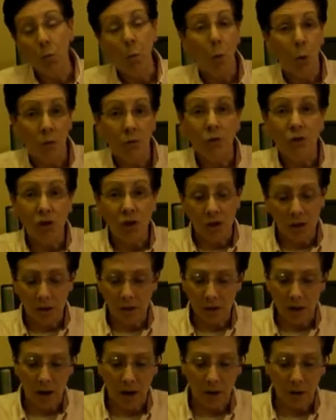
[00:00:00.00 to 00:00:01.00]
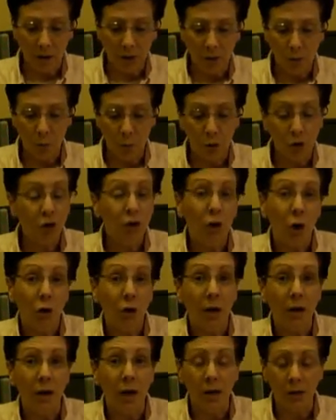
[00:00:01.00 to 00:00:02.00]
and more Virginia Techs, and more
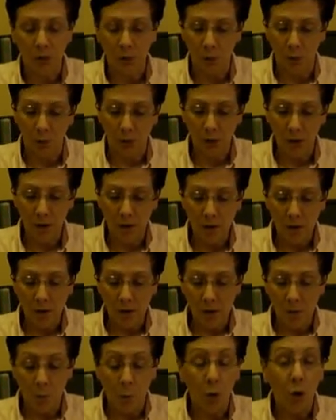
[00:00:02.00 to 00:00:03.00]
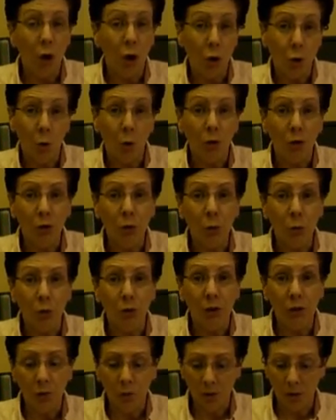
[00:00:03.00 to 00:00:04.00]
Chardon High Schools? More Anoka school
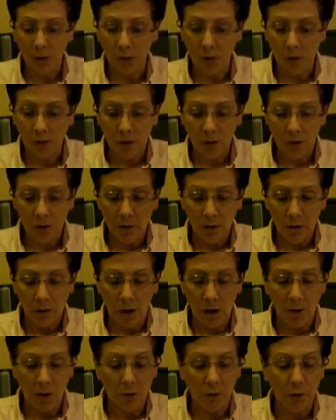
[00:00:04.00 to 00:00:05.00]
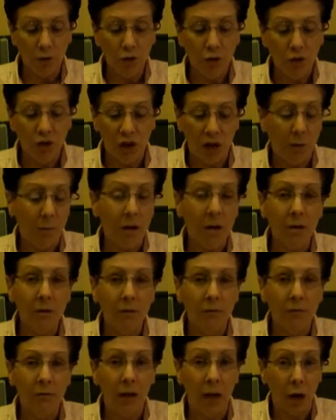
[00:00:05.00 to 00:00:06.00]
districts? Another Jamie,
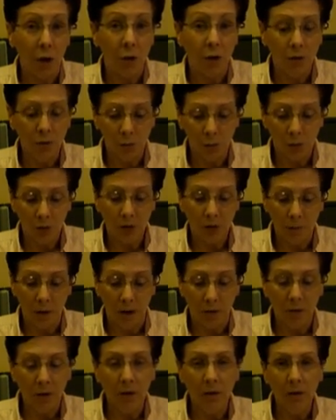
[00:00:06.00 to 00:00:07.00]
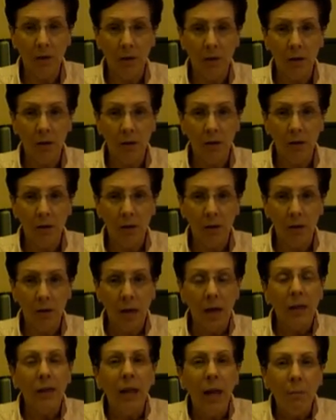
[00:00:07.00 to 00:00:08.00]
Erin, or Samantha?
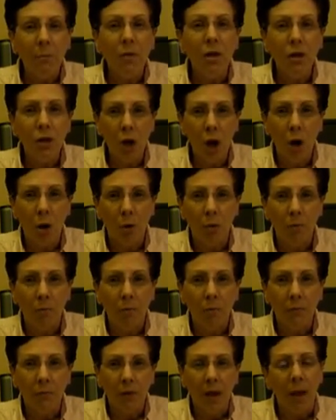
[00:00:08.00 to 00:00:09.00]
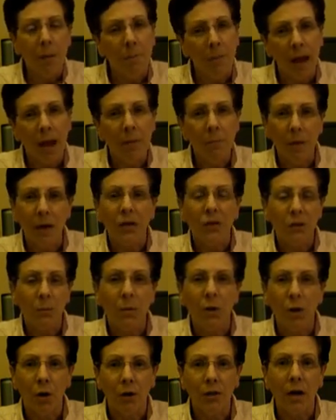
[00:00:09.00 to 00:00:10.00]
Let me know at
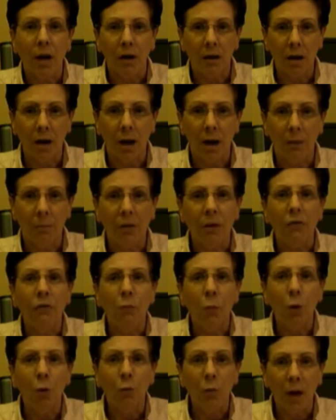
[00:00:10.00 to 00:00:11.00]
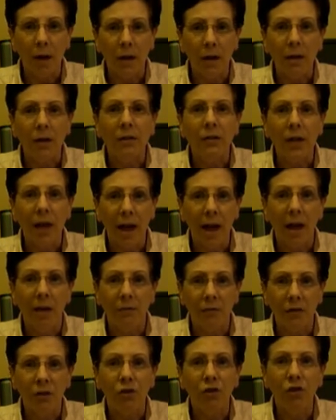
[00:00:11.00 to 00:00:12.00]
madmikesamerica.com if we're ready to
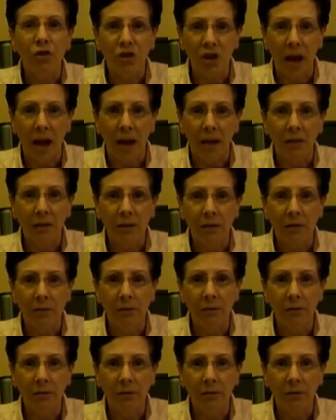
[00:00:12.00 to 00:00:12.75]
have this chat.